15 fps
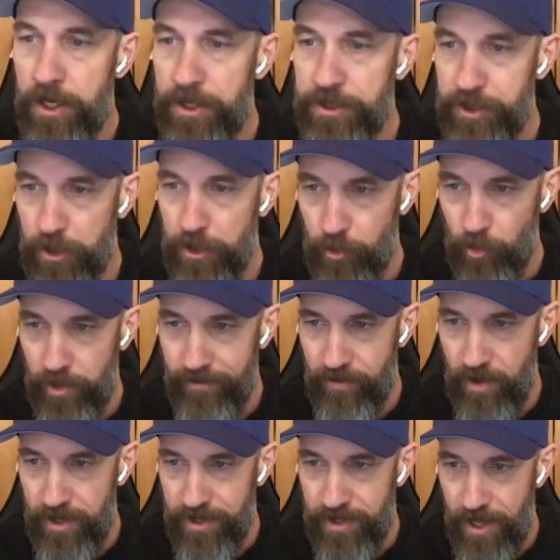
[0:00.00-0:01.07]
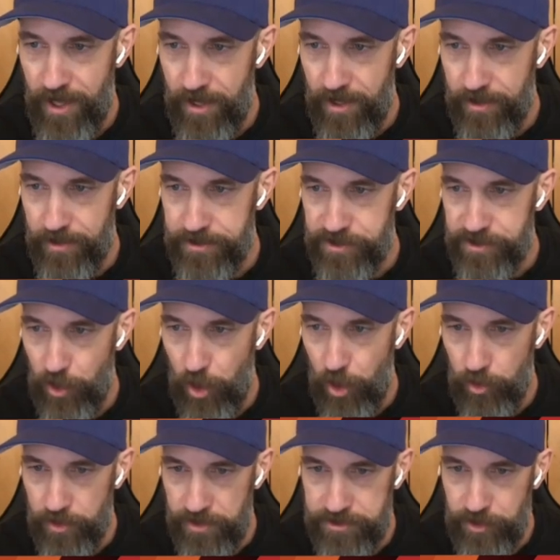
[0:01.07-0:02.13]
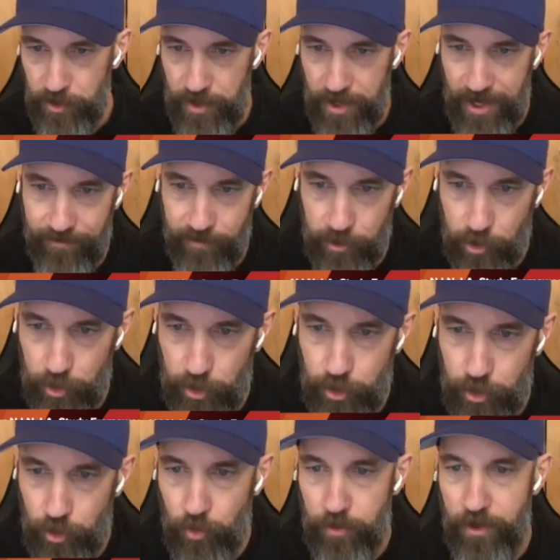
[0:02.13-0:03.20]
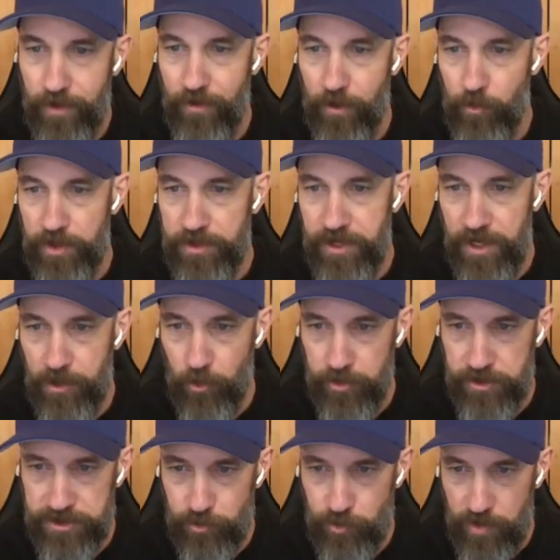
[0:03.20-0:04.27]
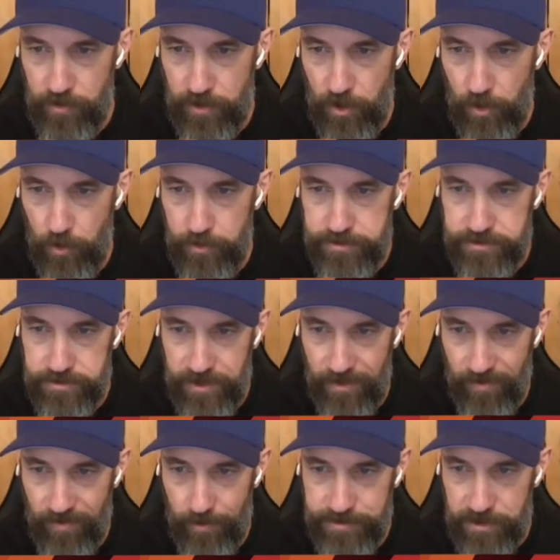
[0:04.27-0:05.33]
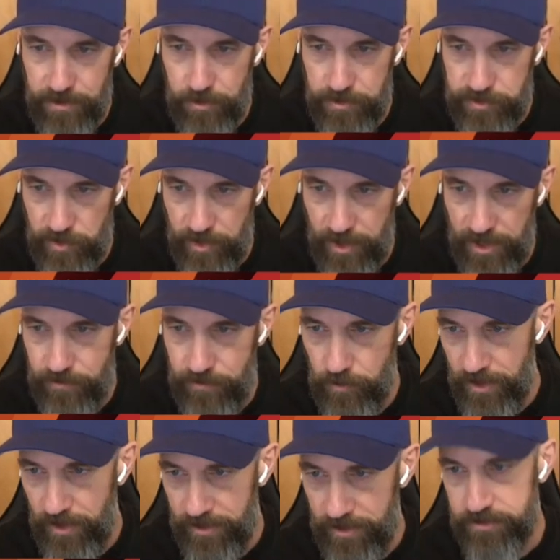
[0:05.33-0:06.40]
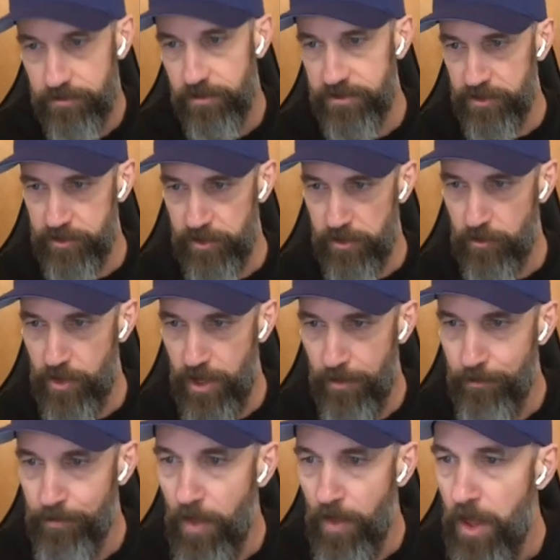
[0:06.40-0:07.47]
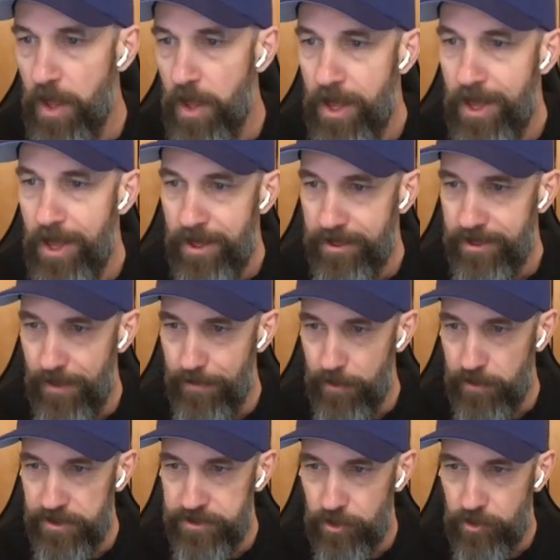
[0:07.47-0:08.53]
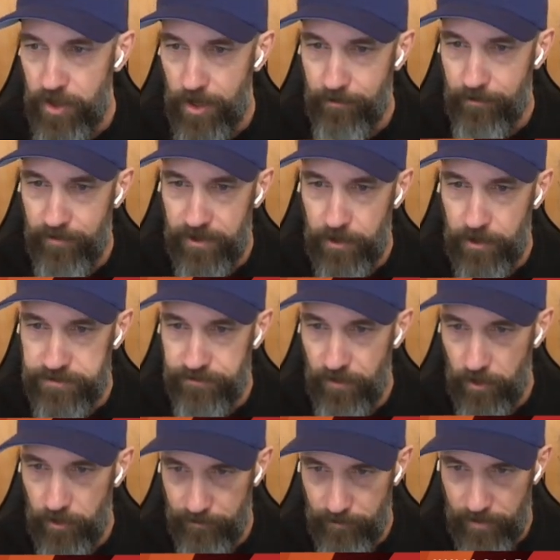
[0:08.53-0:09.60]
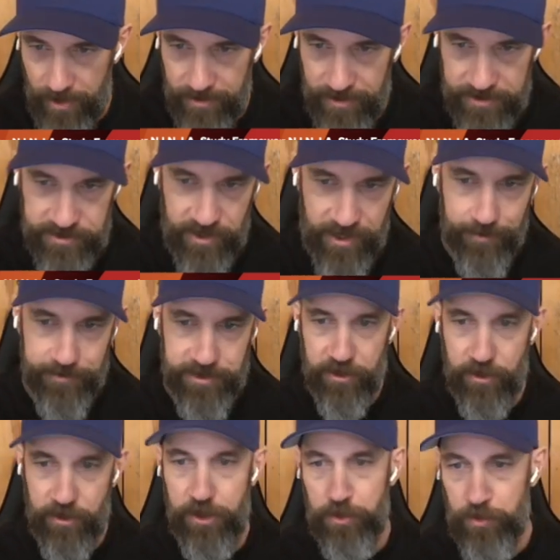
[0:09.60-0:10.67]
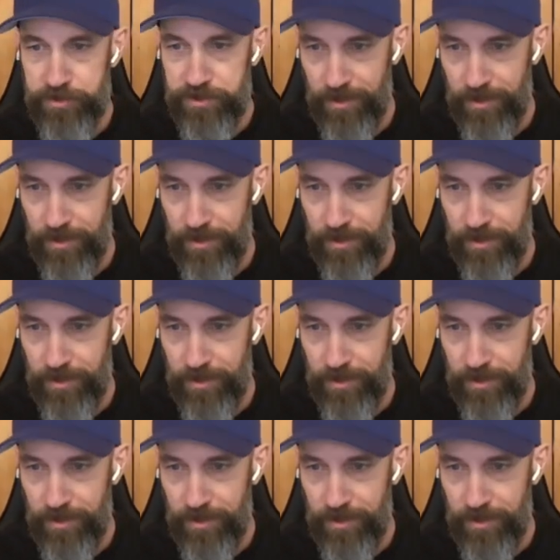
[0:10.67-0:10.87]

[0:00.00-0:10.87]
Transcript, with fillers: Should I learn whatever I can slowly so that I have a clue if I retake, or just read the notes, save the MCQs the last few days, essentially a cram? Can the Ninja cram videos followed by Ninja MCQs